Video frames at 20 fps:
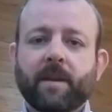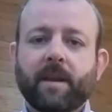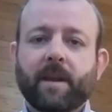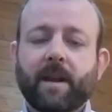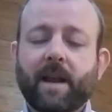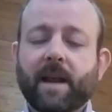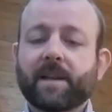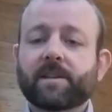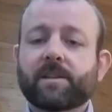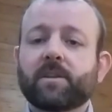
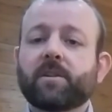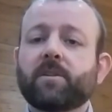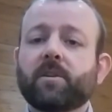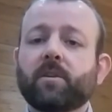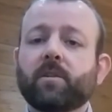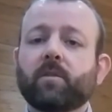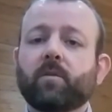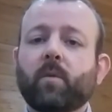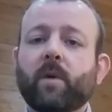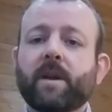It has to
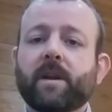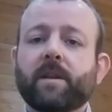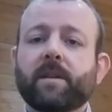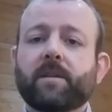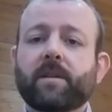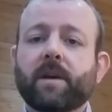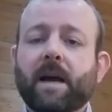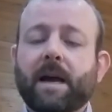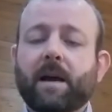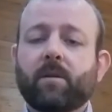do
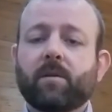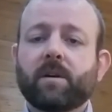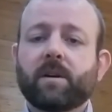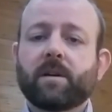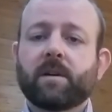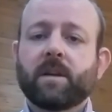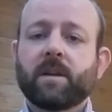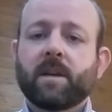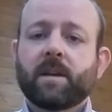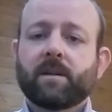with
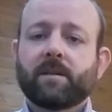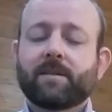our